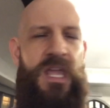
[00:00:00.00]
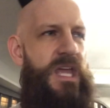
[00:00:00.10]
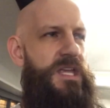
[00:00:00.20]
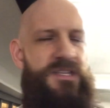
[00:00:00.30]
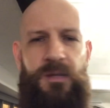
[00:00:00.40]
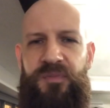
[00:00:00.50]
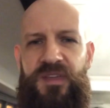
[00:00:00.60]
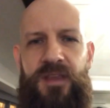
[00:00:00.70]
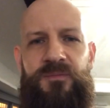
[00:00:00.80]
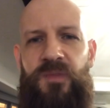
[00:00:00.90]

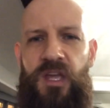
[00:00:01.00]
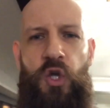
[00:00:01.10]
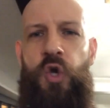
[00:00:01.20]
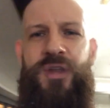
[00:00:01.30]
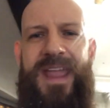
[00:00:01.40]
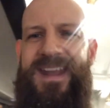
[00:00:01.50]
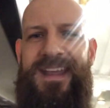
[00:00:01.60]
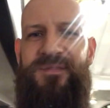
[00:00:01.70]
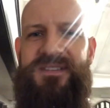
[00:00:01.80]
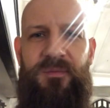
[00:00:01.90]
something
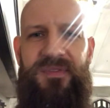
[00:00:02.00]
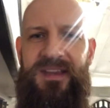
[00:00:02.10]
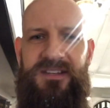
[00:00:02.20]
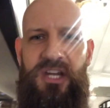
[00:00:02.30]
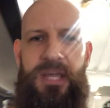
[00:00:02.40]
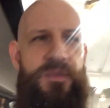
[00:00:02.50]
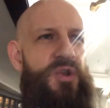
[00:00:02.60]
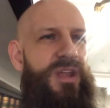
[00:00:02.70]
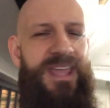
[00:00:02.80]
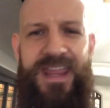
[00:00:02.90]
creative, something to
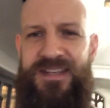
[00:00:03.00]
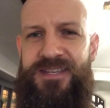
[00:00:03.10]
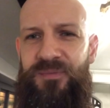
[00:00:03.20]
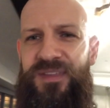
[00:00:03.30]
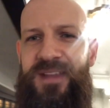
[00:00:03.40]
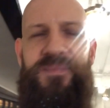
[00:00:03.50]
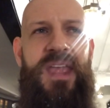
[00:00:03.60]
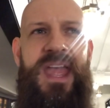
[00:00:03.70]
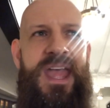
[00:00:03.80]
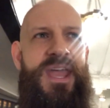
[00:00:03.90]
communicate, something
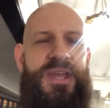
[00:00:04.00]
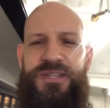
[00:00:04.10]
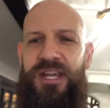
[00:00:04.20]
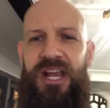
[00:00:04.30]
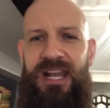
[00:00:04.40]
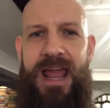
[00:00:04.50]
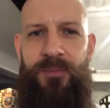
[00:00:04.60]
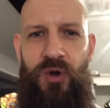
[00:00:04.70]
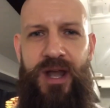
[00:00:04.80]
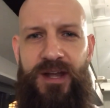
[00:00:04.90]
to
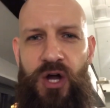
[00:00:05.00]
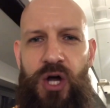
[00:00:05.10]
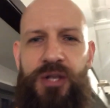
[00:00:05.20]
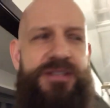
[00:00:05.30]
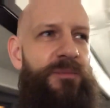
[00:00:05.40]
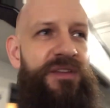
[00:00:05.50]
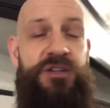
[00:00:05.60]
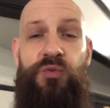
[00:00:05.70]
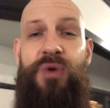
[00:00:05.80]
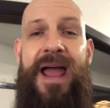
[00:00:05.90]
collaborate on, something to
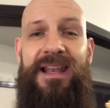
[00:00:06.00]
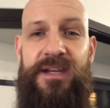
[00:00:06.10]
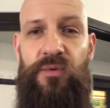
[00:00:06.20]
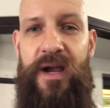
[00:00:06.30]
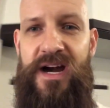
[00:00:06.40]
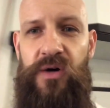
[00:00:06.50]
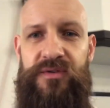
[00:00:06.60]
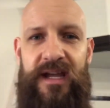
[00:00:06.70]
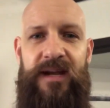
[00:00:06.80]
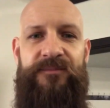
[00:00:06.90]
rally around.
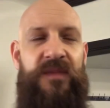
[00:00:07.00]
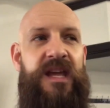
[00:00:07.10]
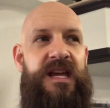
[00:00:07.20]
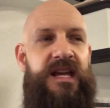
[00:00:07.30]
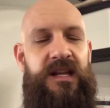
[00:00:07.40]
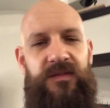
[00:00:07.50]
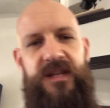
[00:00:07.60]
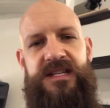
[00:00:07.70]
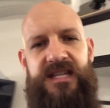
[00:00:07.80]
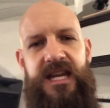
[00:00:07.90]
And
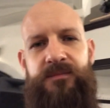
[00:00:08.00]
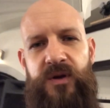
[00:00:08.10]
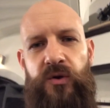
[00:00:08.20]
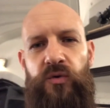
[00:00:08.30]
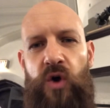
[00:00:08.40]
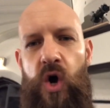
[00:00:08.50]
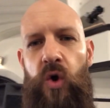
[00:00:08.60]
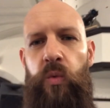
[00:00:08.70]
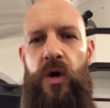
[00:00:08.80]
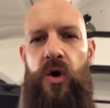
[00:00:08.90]
this team builder role
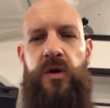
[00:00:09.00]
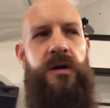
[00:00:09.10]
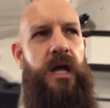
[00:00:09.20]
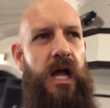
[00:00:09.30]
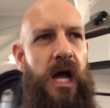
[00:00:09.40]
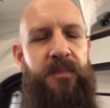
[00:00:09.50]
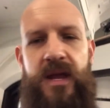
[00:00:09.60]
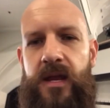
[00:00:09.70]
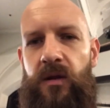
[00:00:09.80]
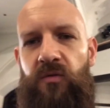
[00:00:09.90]
will
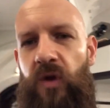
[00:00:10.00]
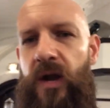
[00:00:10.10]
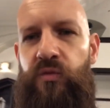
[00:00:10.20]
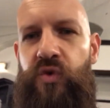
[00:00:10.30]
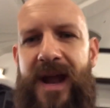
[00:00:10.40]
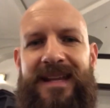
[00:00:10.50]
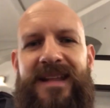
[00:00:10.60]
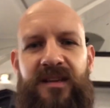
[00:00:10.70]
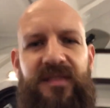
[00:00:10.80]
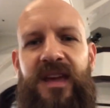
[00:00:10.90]
be kind of right in the
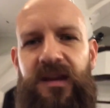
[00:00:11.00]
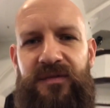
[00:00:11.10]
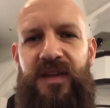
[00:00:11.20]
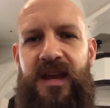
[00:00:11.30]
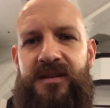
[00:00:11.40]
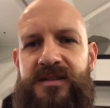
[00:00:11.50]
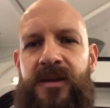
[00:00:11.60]
thick of things,